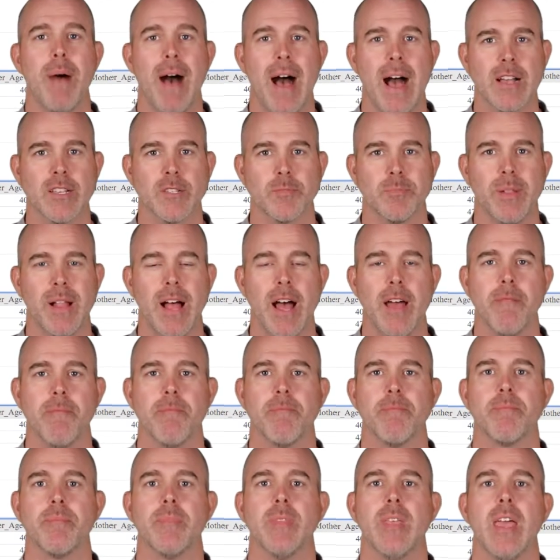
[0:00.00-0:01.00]
box plot
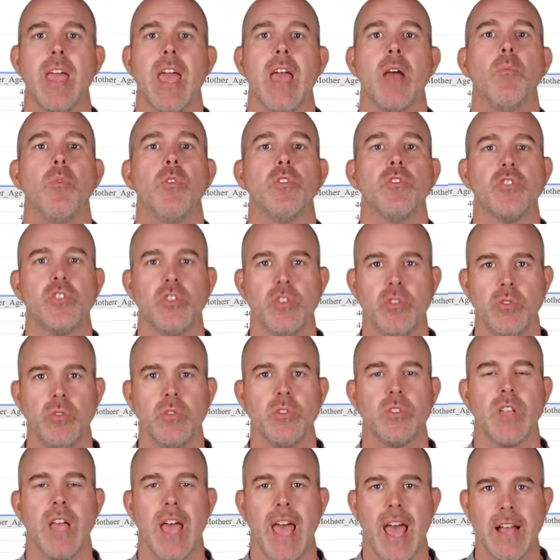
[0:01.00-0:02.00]
and we'll
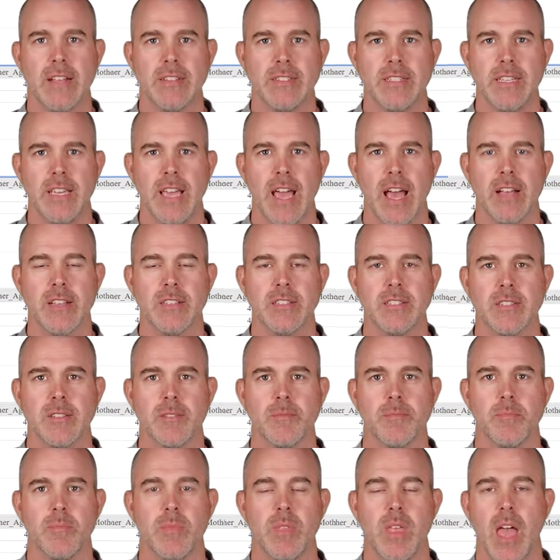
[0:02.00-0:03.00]
choose SES
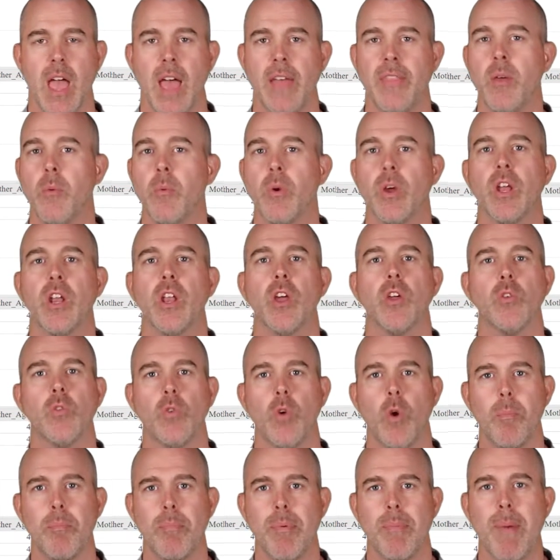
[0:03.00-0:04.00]
and then we're going to
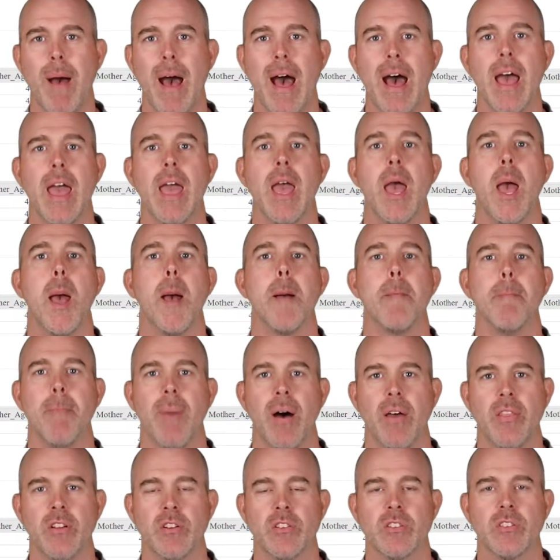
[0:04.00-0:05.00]
group by
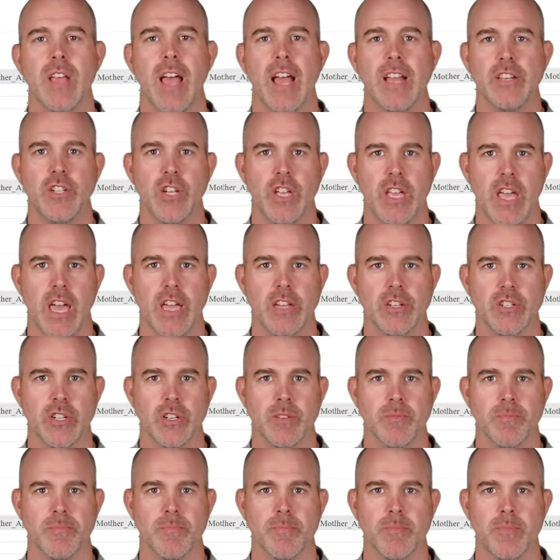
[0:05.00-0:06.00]
mother's education.
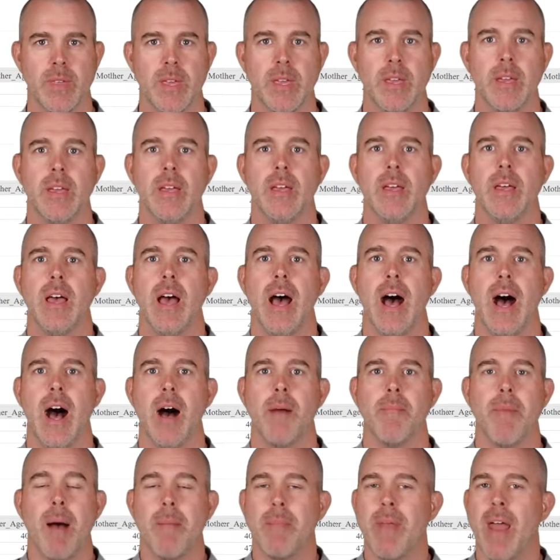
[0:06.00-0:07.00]

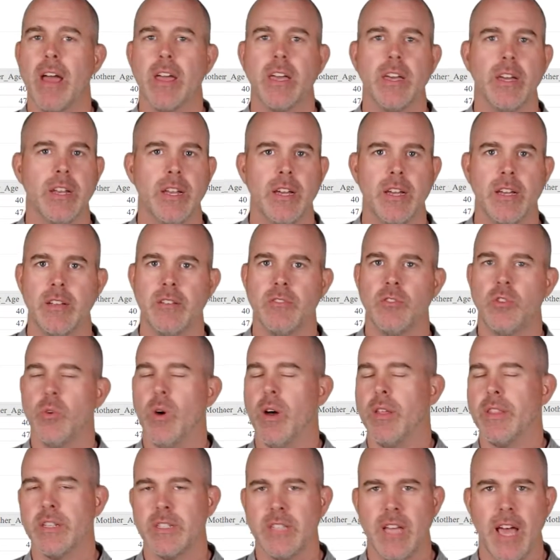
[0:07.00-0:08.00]
Um, I'm not going to do
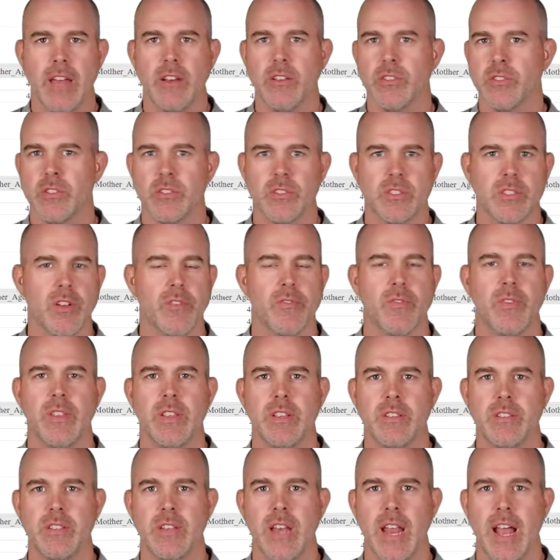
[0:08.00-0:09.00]
all the titles and stuff for
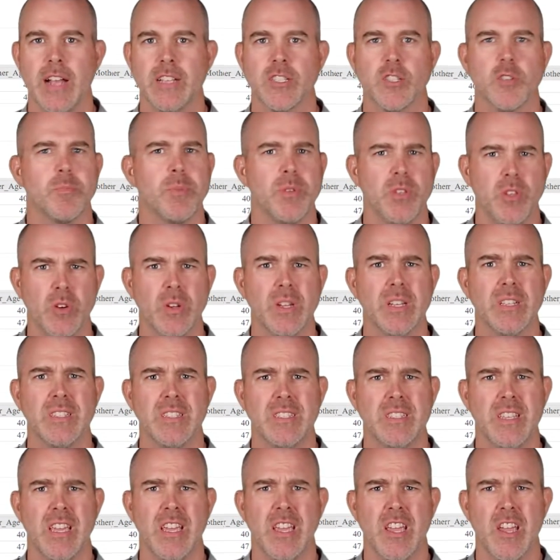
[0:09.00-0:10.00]
this analysis, but you can
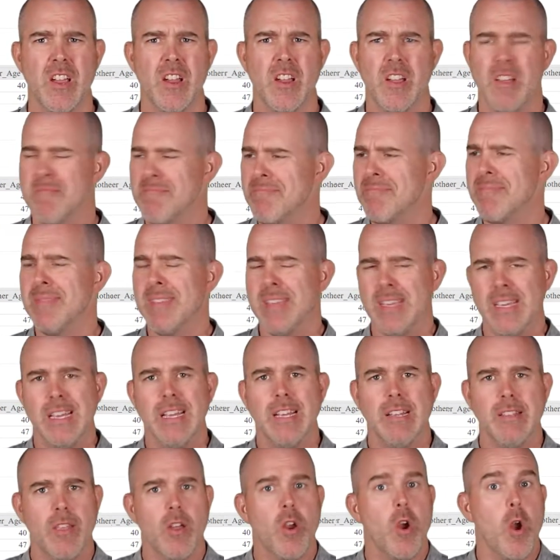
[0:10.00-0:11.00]
see here
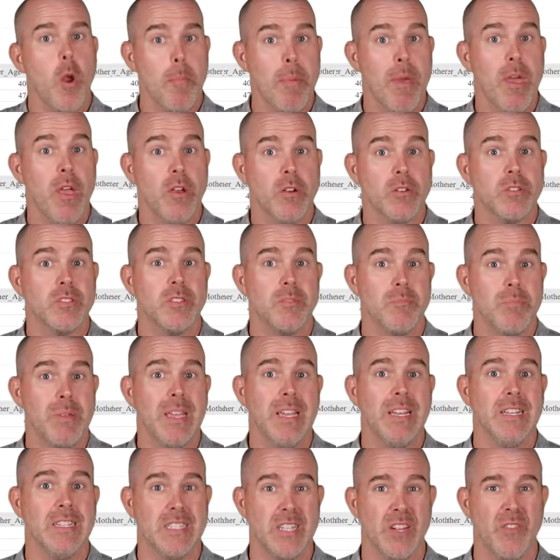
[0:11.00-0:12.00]
there appear to
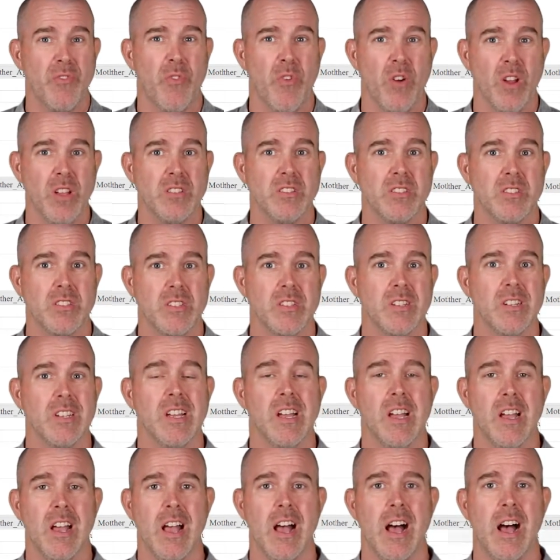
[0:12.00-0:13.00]
be a difference.
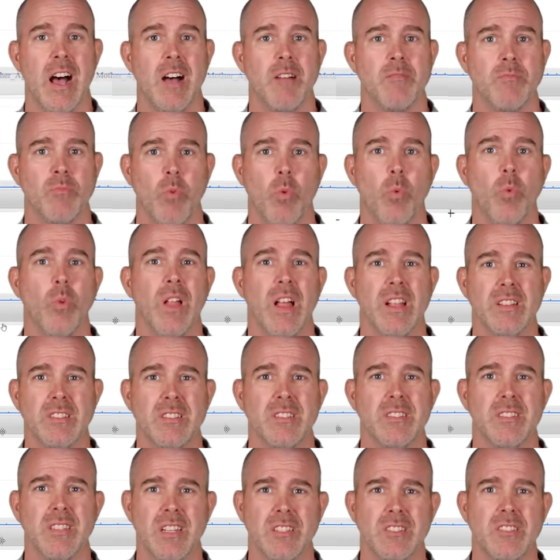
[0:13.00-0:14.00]
Um,
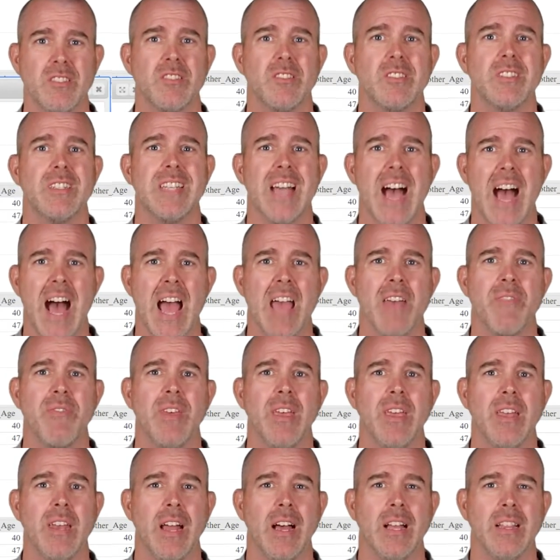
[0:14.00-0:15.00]
let's let's dive
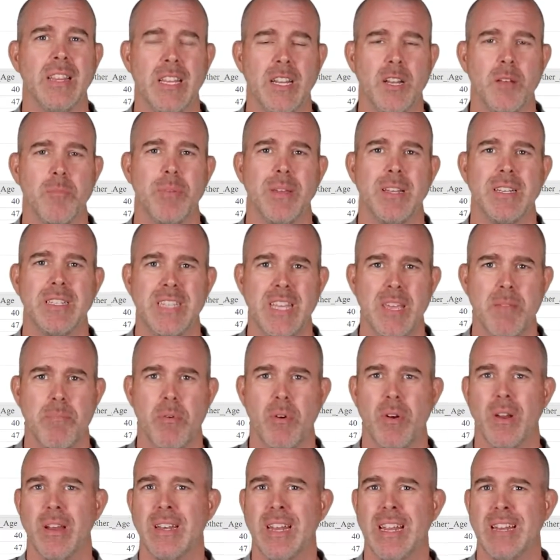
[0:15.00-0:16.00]
in a little bit
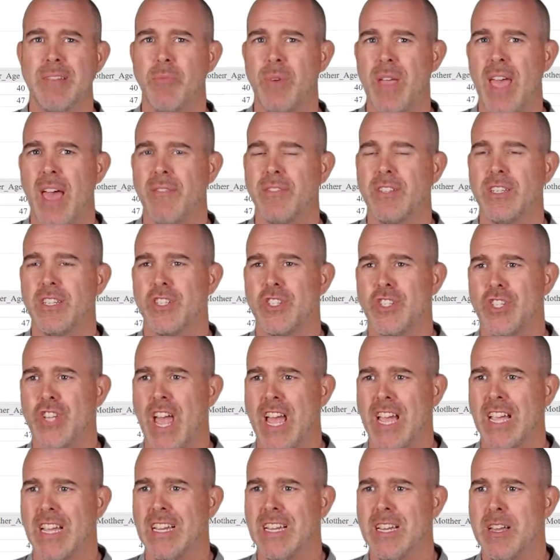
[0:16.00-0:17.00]
deeper, and, and we have to
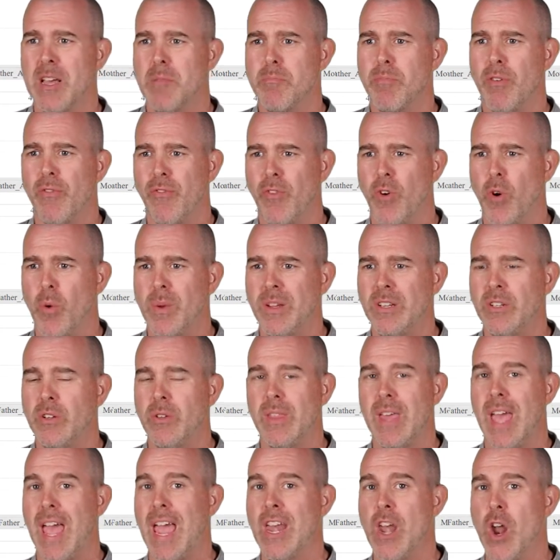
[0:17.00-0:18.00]
check before we do
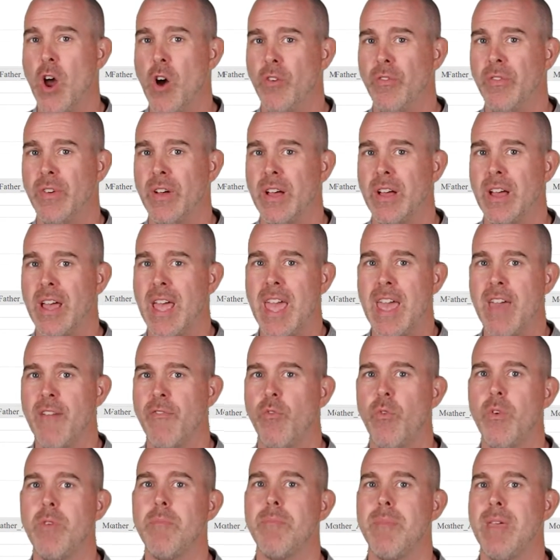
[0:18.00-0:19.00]
the ANOVA
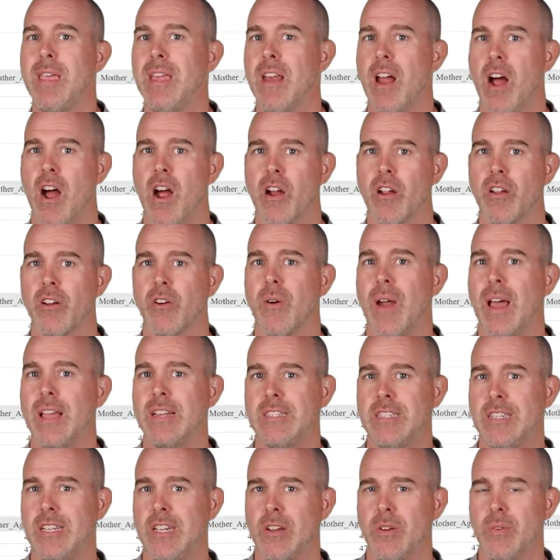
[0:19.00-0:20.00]
if we meet our
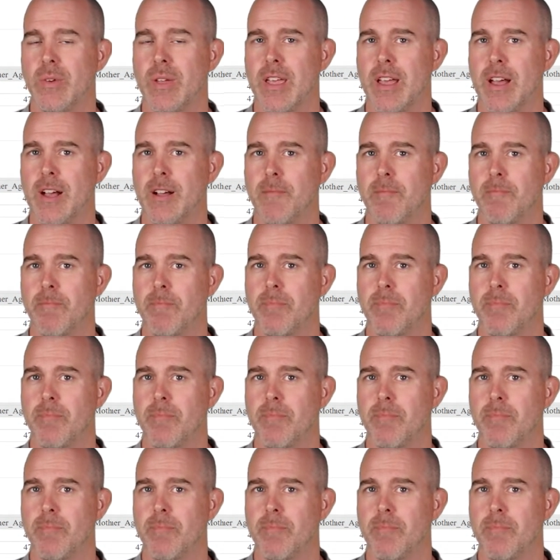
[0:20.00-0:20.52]
criteria.